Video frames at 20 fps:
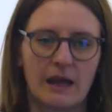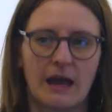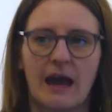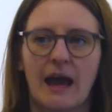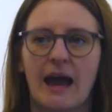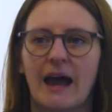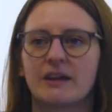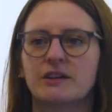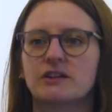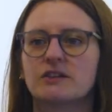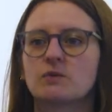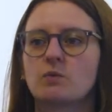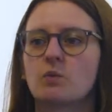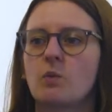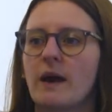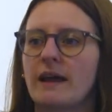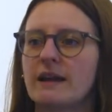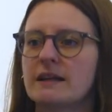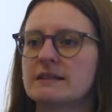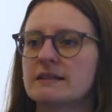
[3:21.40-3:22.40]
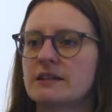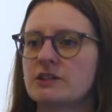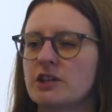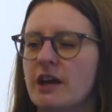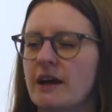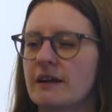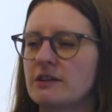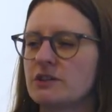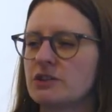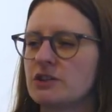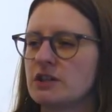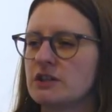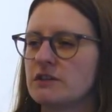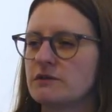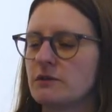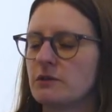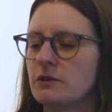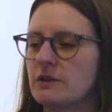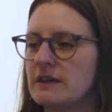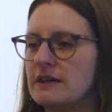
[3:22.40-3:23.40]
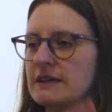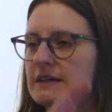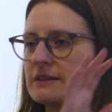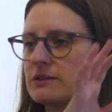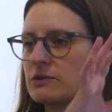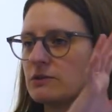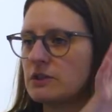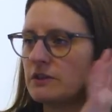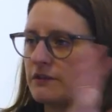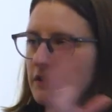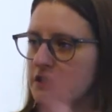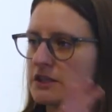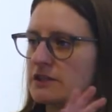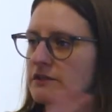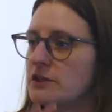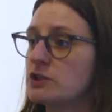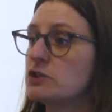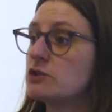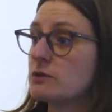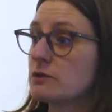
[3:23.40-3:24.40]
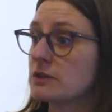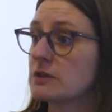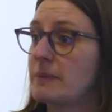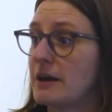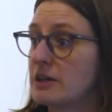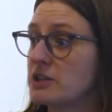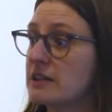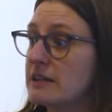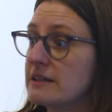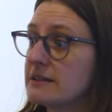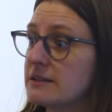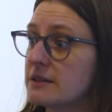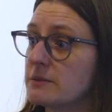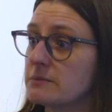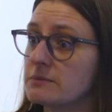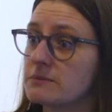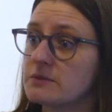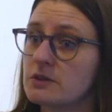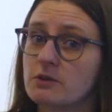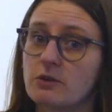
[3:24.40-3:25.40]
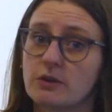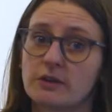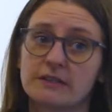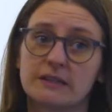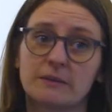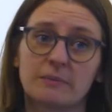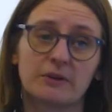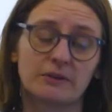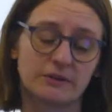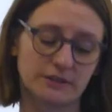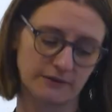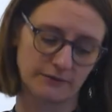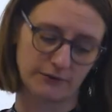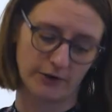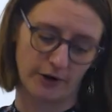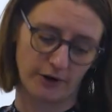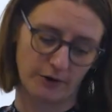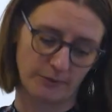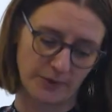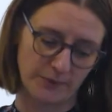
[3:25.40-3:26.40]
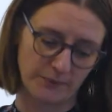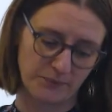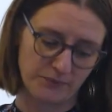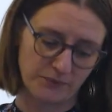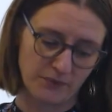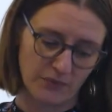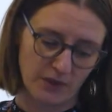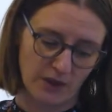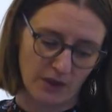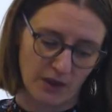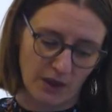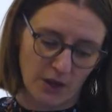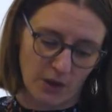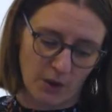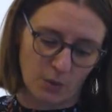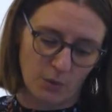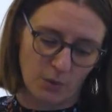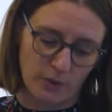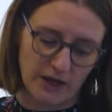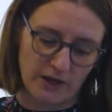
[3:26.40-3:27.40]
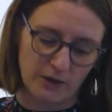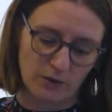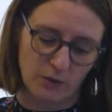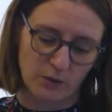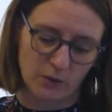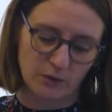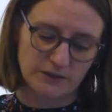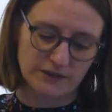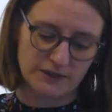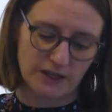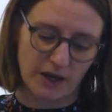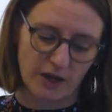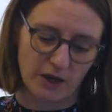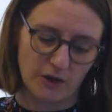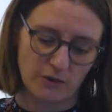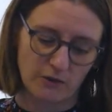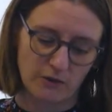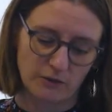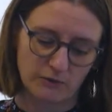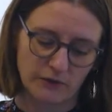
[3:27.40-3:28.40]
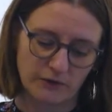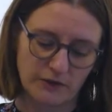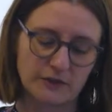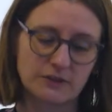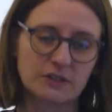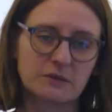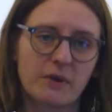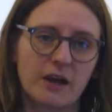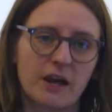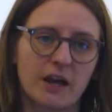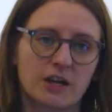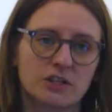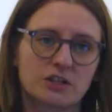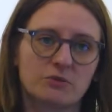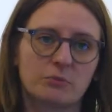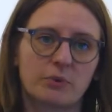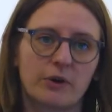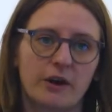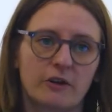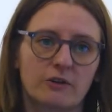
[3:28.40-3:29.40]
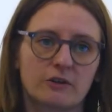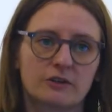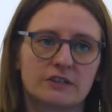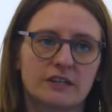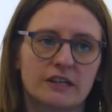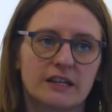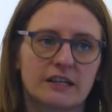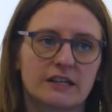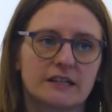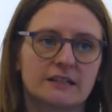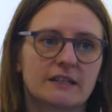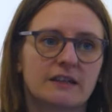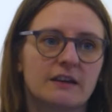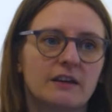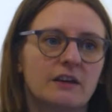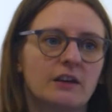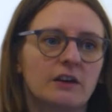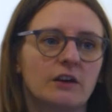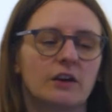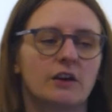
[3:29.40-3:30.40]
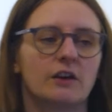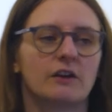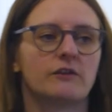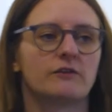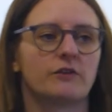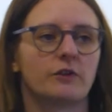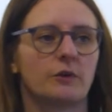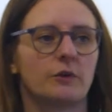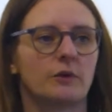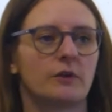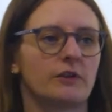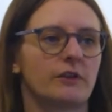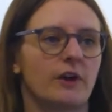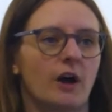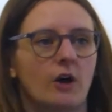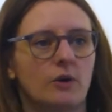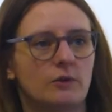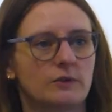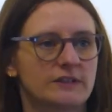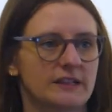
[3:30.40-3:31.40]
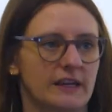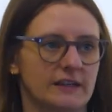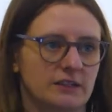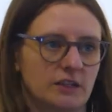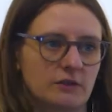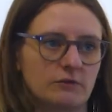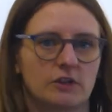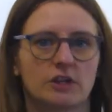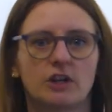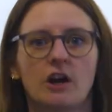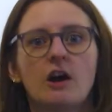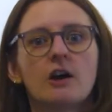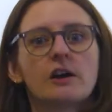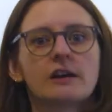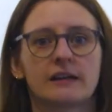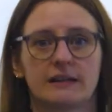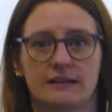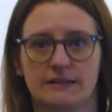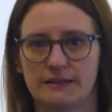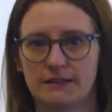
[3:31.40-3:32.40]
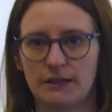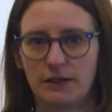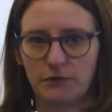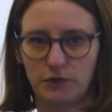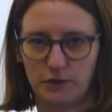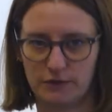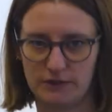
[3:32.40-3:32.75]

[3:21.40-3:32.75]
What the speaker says: And as well as the challenges for these sort of individual specialisms across the built environment, we also revealed some urgent priorities for the whole sector, regardless of your